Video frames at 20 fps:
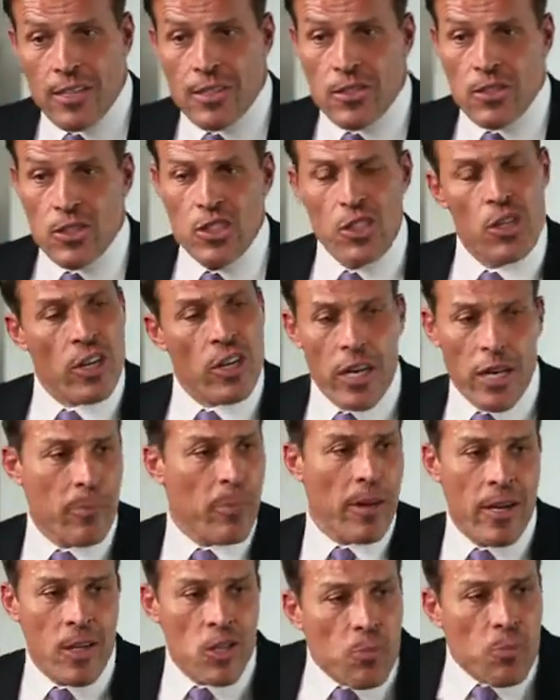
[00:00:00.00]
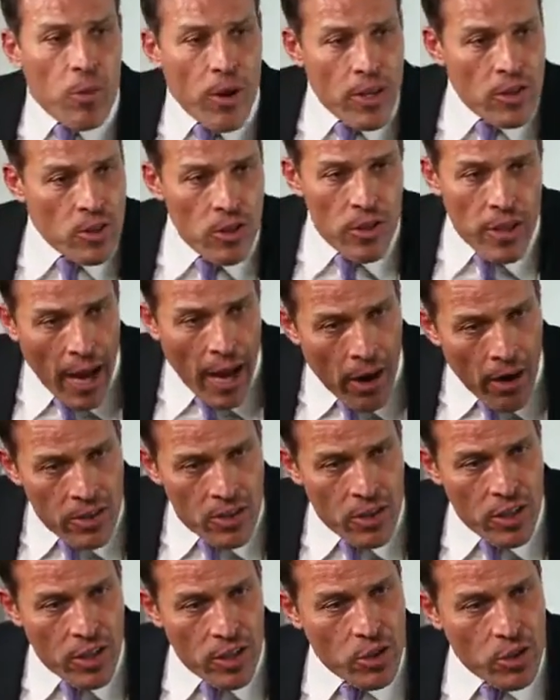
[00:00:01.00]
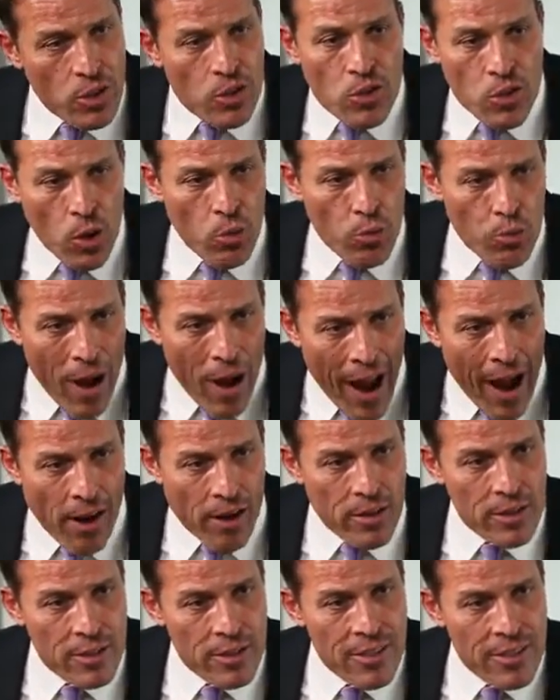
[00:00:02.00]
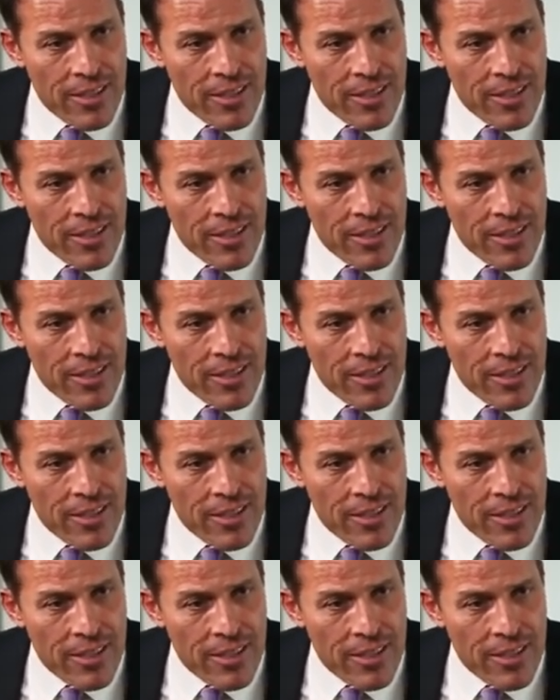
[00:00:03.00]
you're going to be an inspirational character because you're so rare.